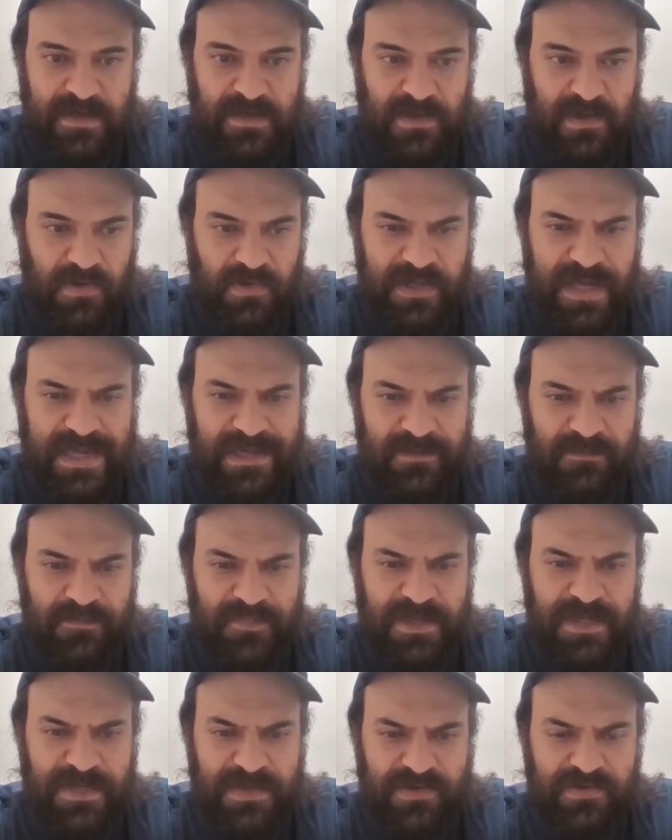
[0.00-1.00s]
Colgate and
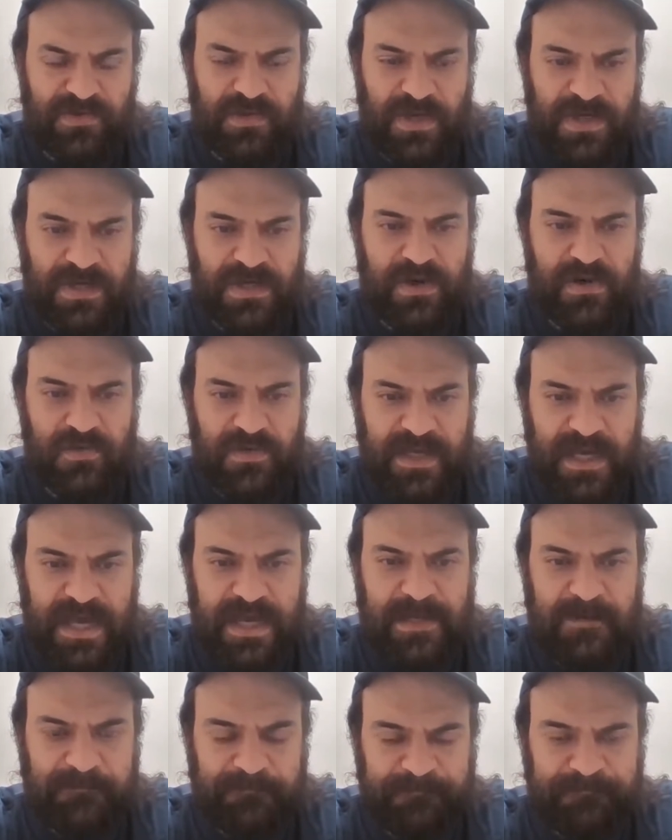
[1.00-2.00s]
BU looking
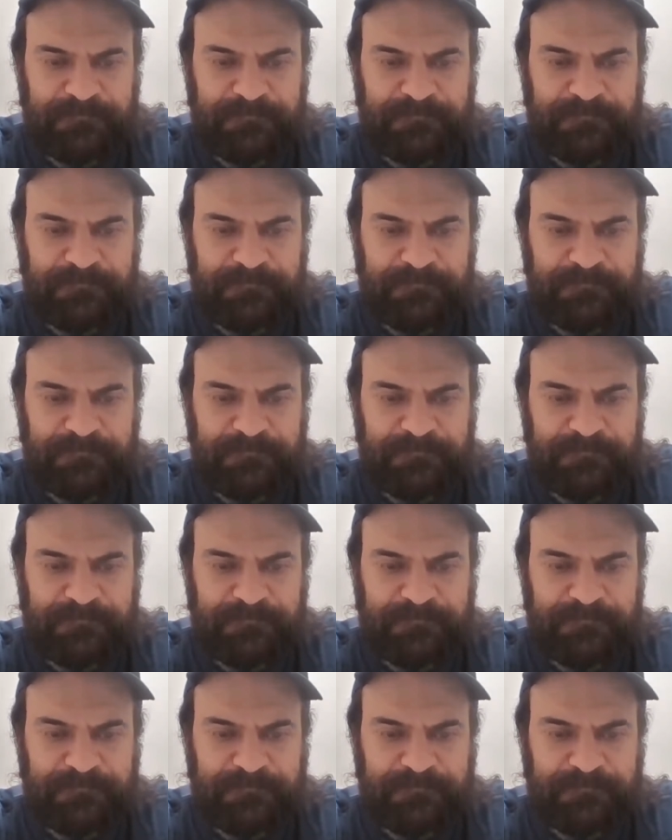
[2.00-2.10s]
okay.